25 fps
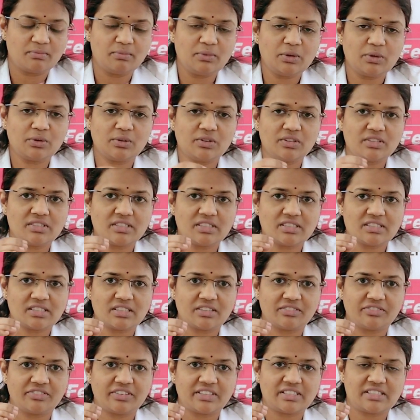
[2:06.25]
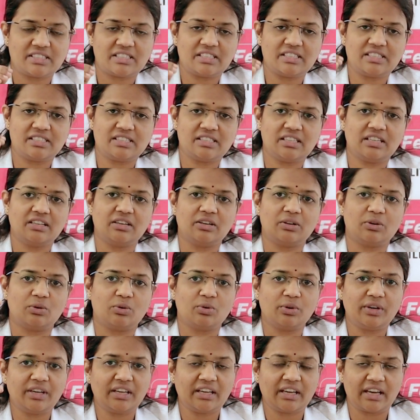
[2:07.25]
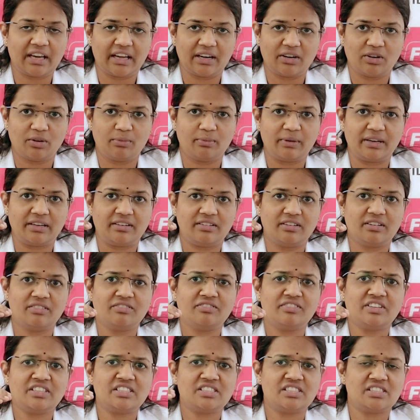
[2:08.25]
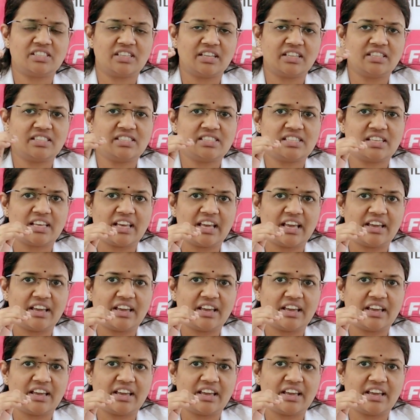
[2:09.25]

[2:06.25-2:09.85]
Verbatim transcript: Mucosal surface is the growing endometrium which sheds